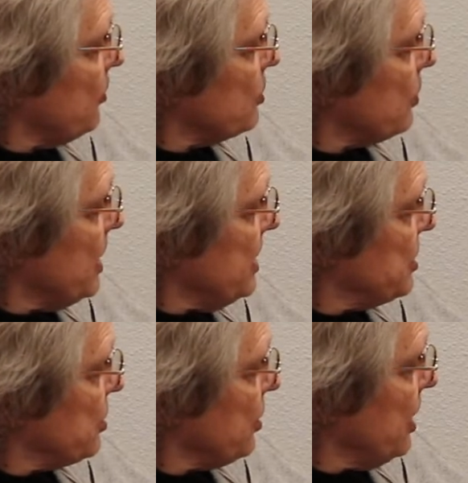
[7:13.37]
for trees
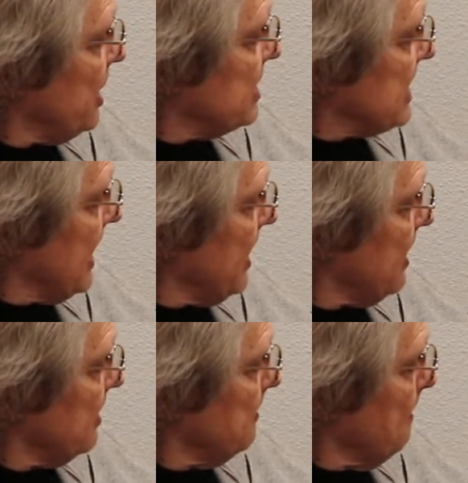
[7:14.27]
turning
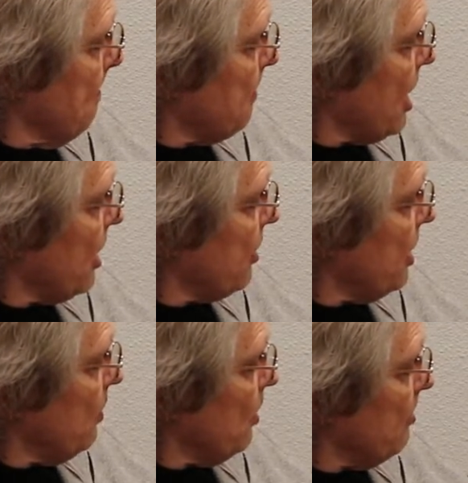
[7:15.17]
10. Parker
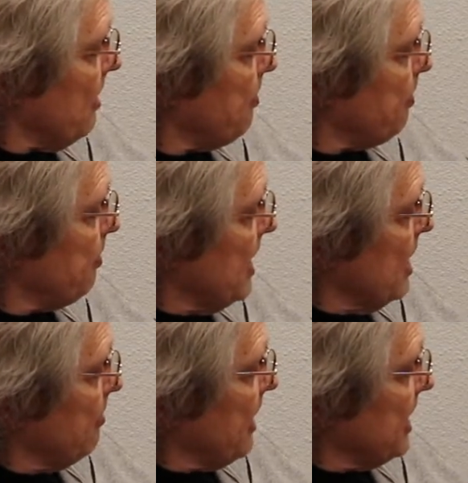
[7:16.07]
and Wilma
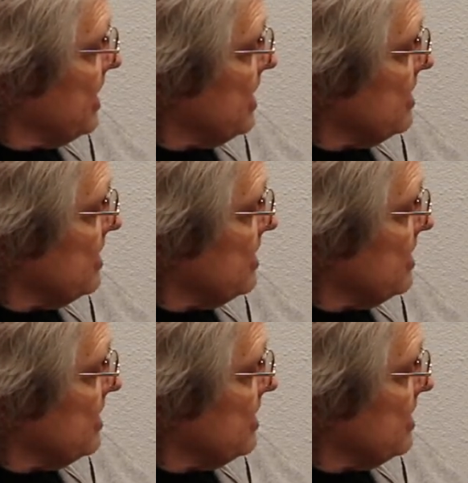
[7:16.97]
painted a